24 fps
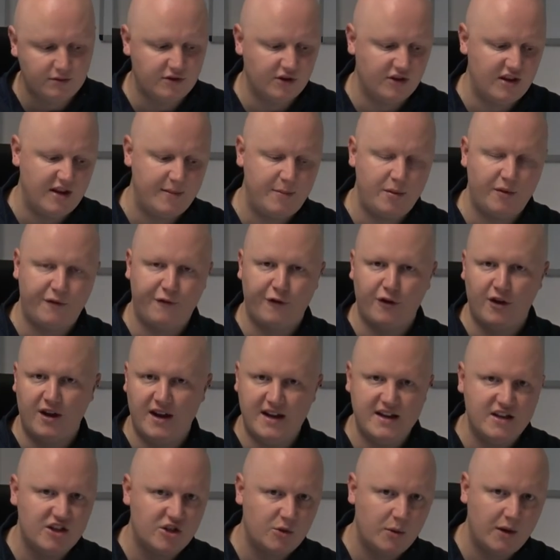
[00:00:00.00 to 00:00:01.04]
Do they prefer
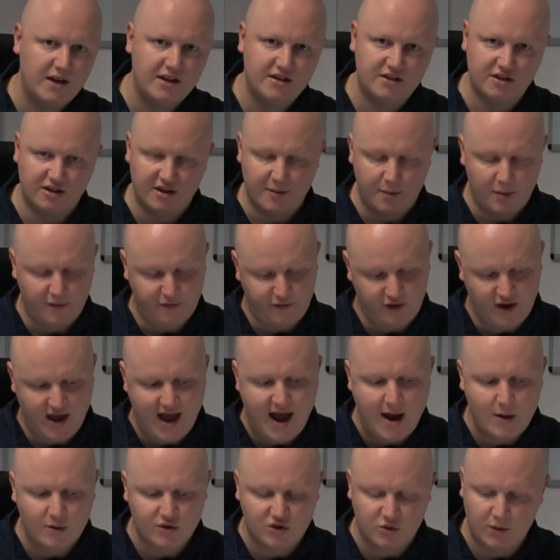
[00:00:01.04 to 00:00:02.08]
in-swingers? Do they prefer
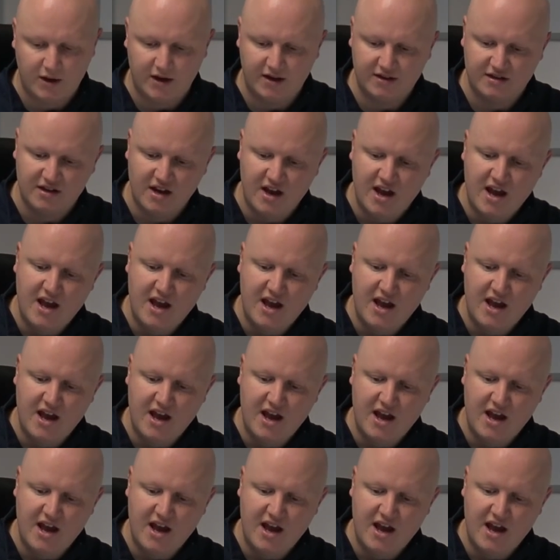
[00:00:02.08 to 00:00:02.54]
out-swingers?